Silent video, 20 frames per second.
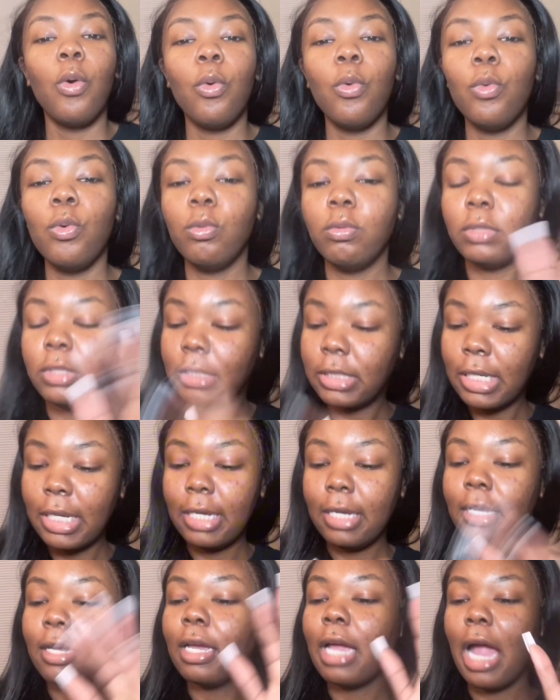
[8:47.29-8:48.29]
Oh,
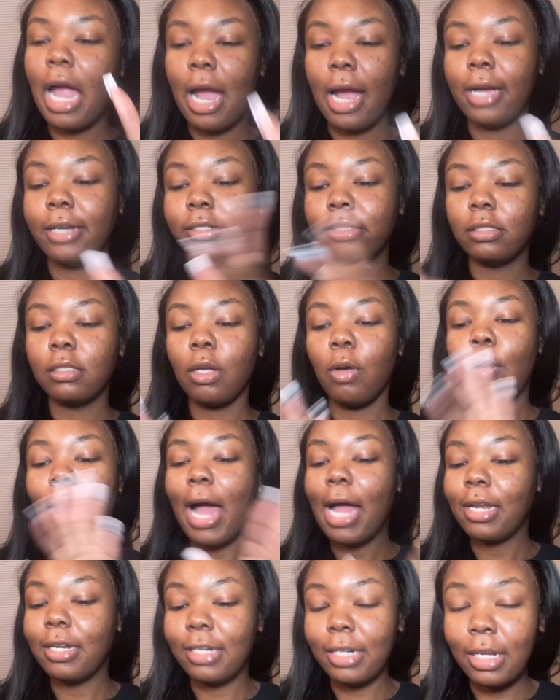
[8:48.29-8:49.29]
see? Alright, so
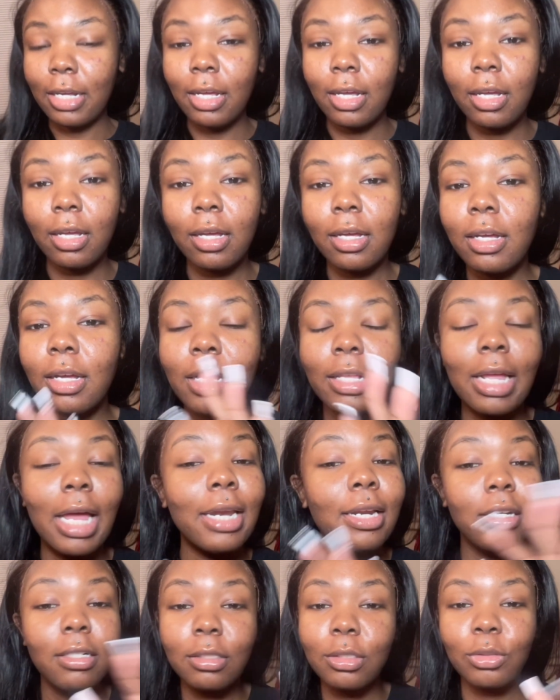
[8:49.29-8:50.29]
I did, because I
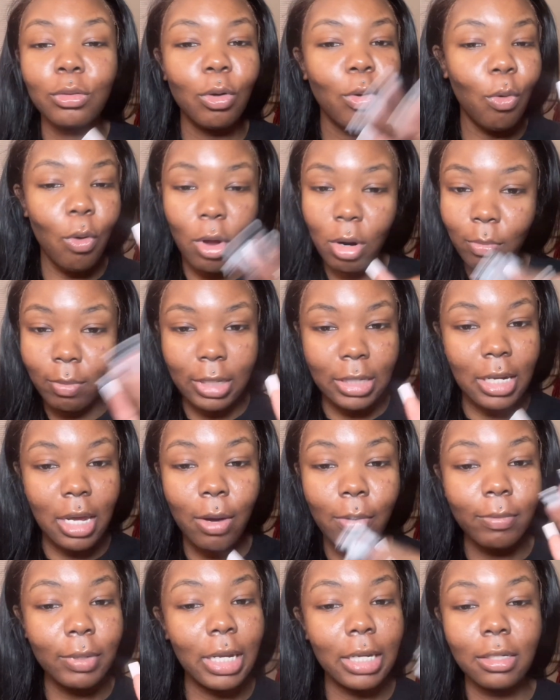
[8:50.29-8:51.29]
didn't scroll all the way
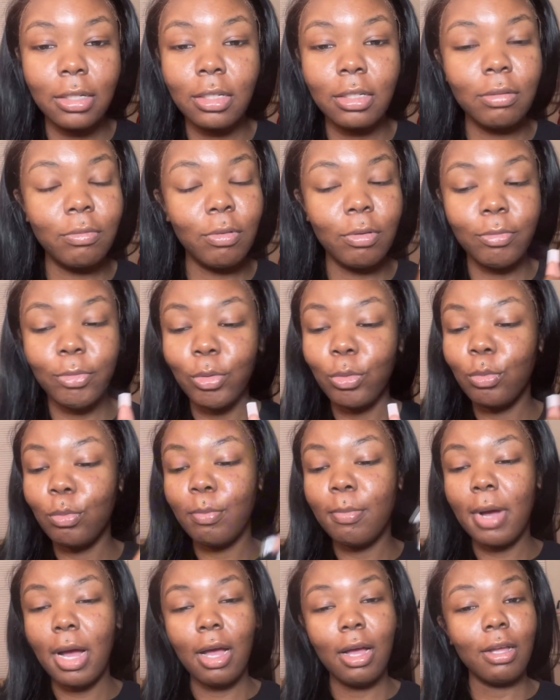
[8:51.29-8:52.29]
down when I did a review,
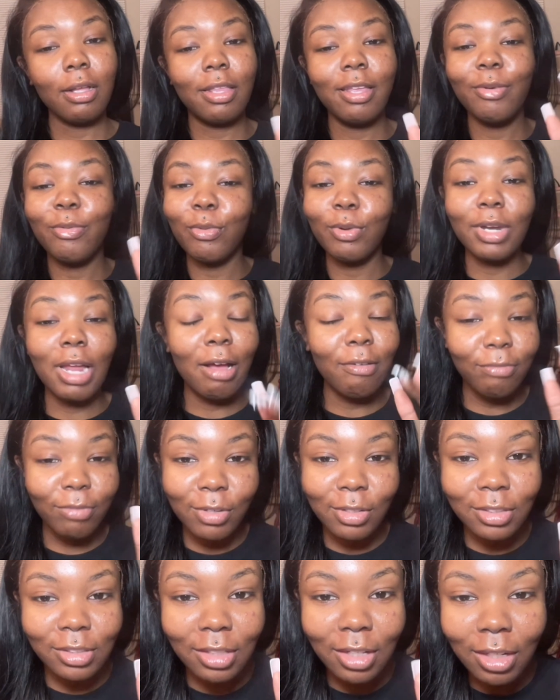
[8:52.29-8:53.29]
when I
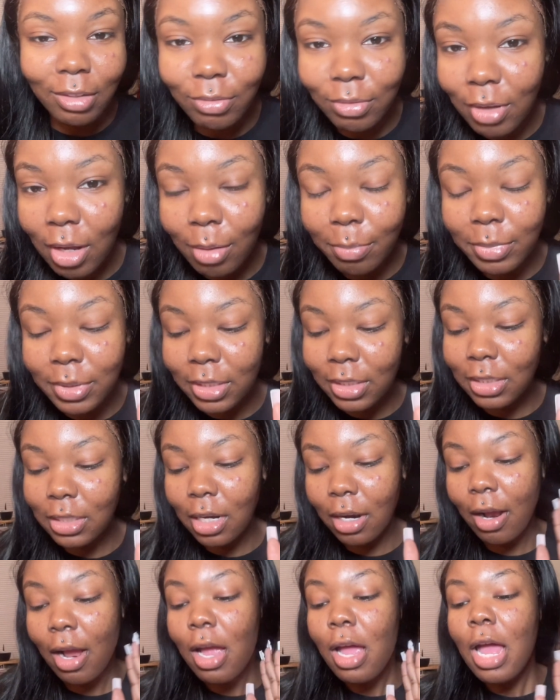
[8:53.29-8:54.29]
first looked up this
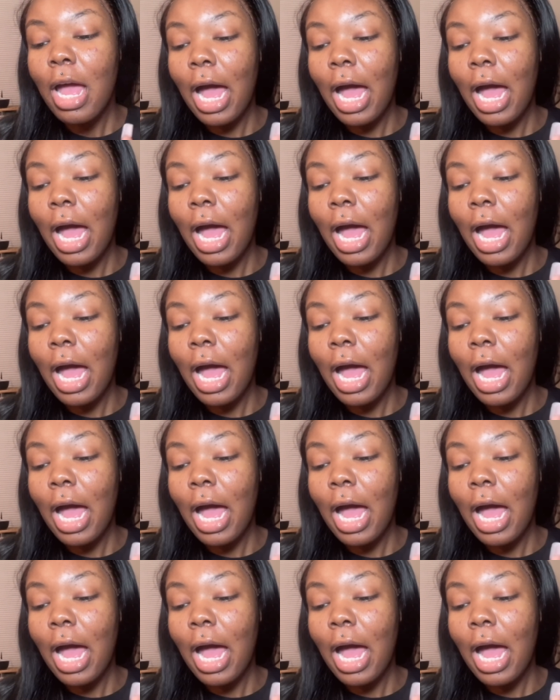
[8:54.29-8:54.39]
hair.